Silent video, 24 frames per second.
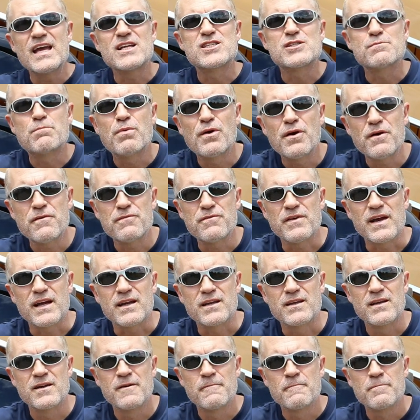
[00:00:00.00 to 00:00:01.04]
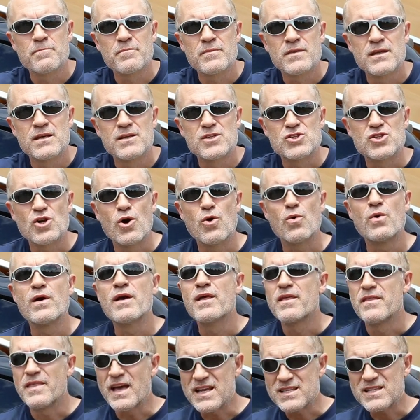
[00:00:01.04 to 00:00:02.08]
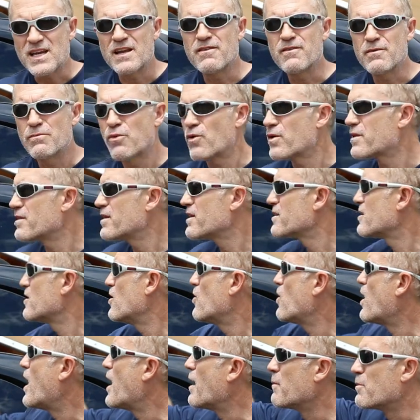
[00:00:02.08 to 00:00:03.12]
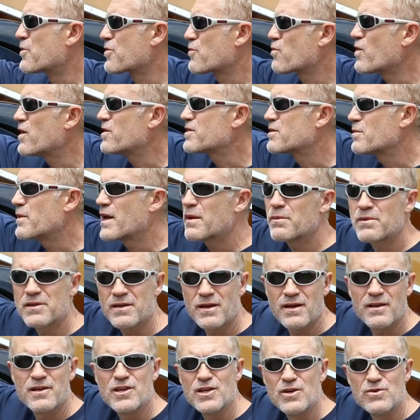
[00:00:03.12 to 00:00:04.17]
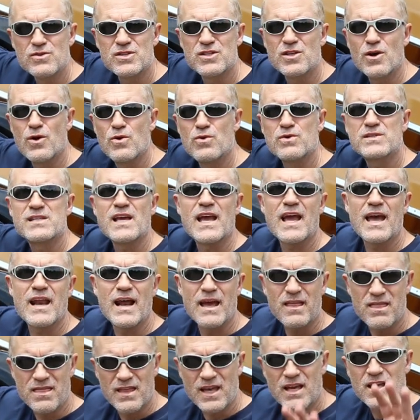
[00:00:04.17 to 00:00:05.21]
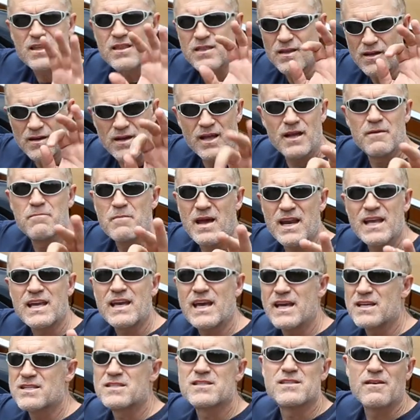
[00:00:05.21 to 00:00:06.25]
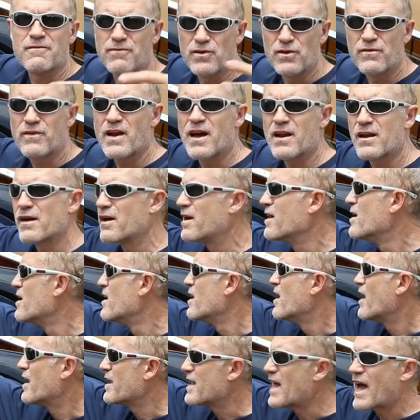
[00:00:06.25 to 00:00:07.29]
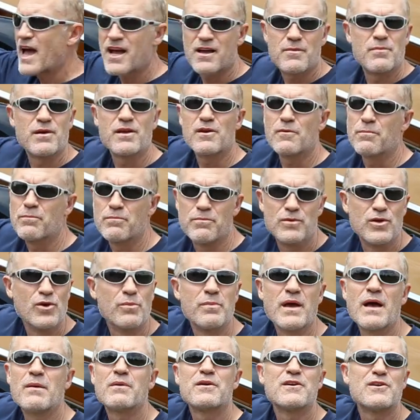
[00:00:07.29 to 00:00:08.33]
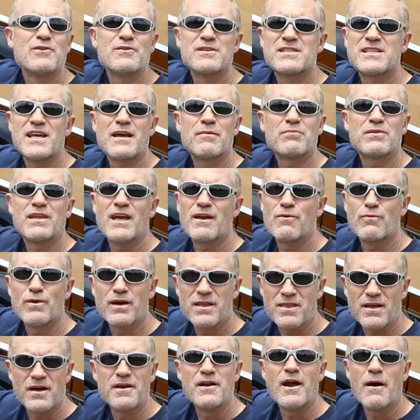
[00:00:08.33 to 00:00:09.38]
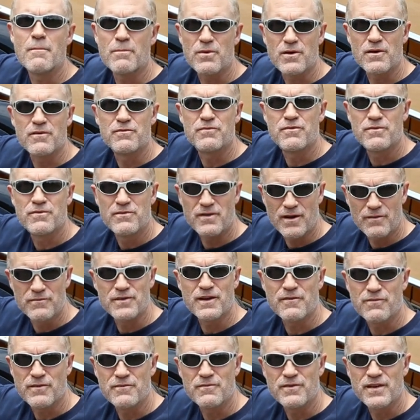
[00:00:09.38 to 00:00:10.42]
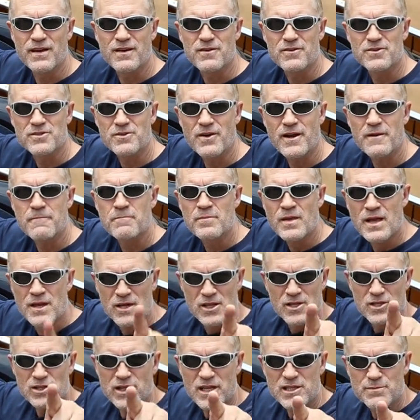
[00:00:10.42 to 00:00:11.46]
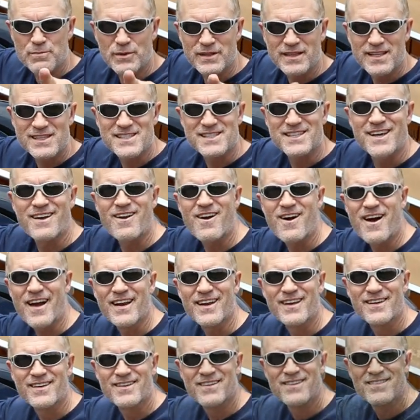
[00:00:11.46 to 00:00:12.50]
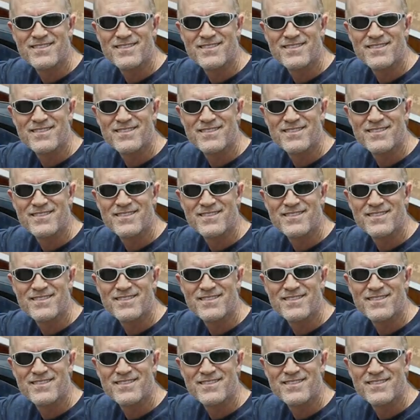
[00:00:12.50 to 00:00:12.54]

It's perfect. So that's kind of an important thing to know. I'm thrilled to be able to use those, and I think that in many cases, if you've got a Yakima, you'll be able to do the same thing with a number of different vehicles, right? So let's put this thing on.